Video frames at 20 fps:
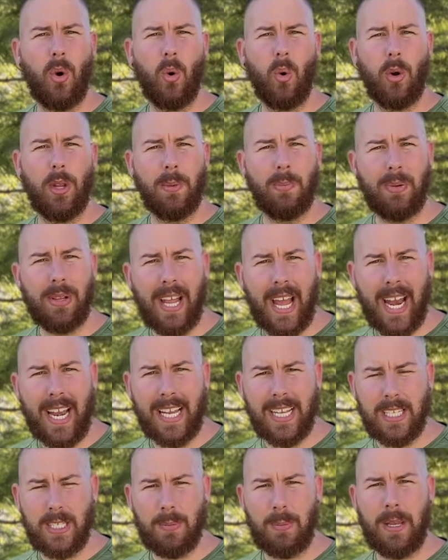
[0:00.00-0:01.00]
or the
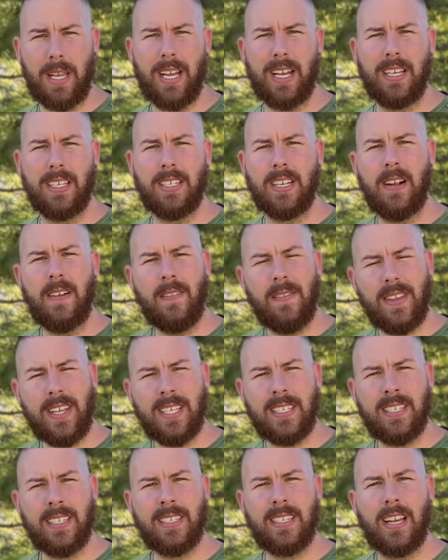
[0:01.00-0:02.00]
planets because
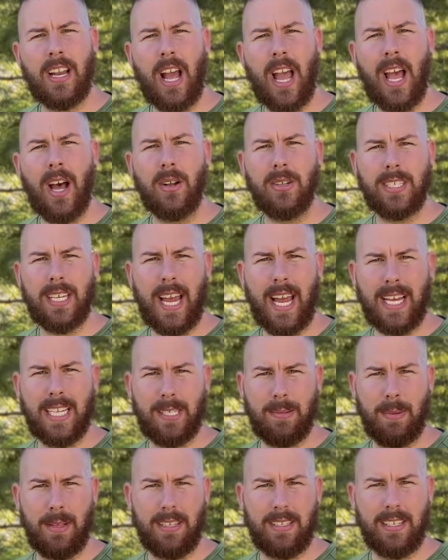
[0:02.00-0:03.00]
this is an
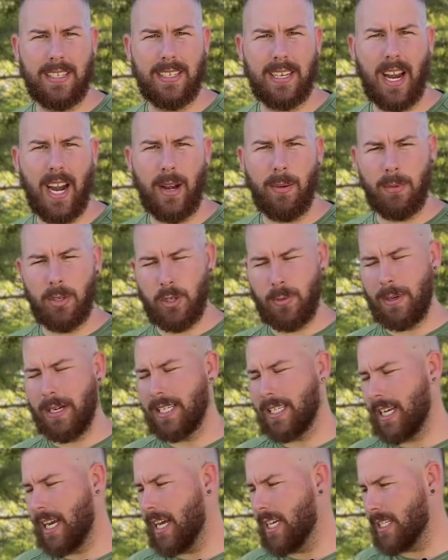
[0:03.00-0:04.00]
altazimuth design, which
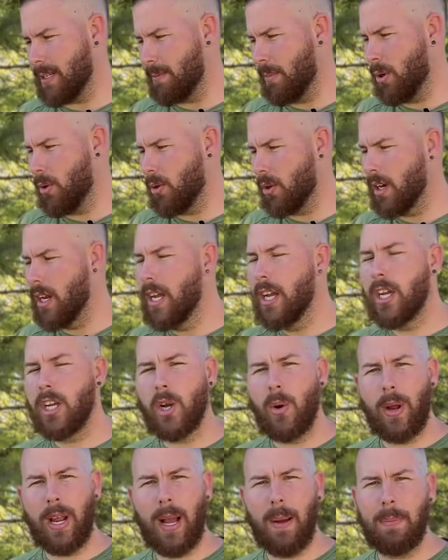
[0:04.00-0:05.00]
means it has a motor
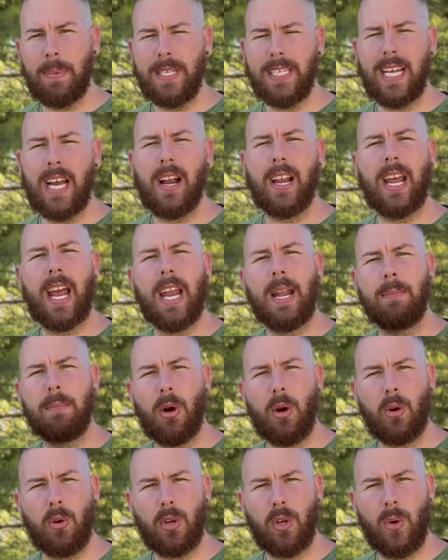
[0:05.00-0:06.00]
going up and down and a
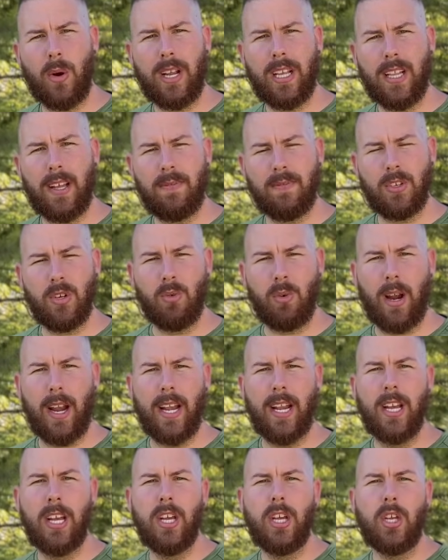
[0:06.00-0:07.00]
motor going left and
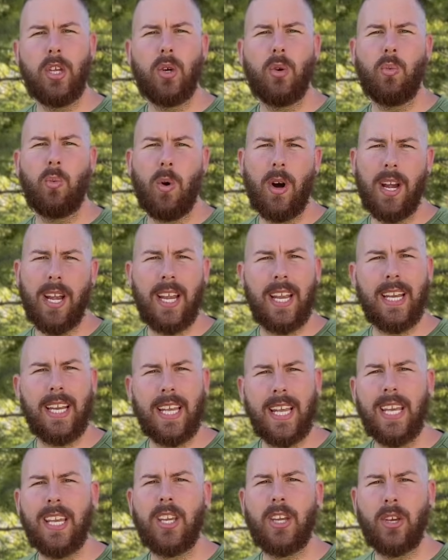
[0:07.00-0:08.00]
right. You'll want an
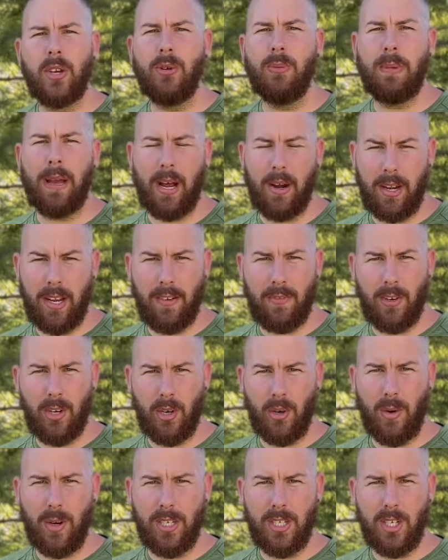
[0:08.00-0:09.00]
EQ mount if
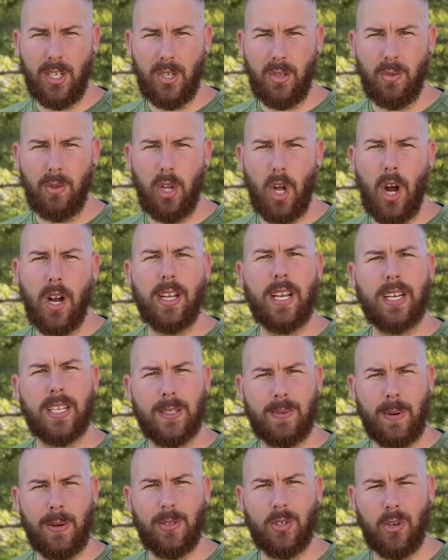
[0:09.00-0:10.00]
you're going to do long
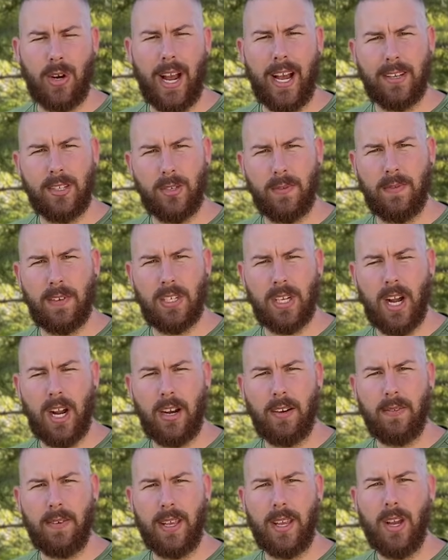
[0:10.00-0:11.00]
exposure
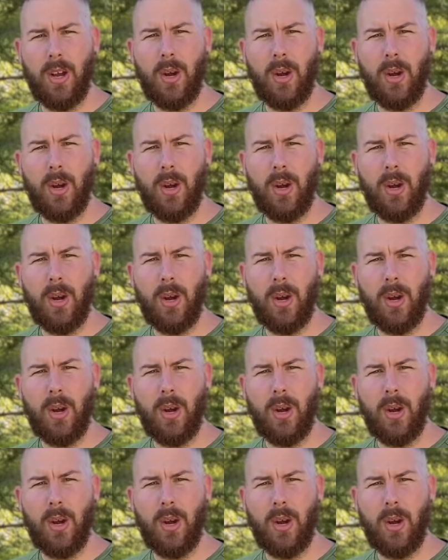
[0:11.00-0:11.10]
astrophotography,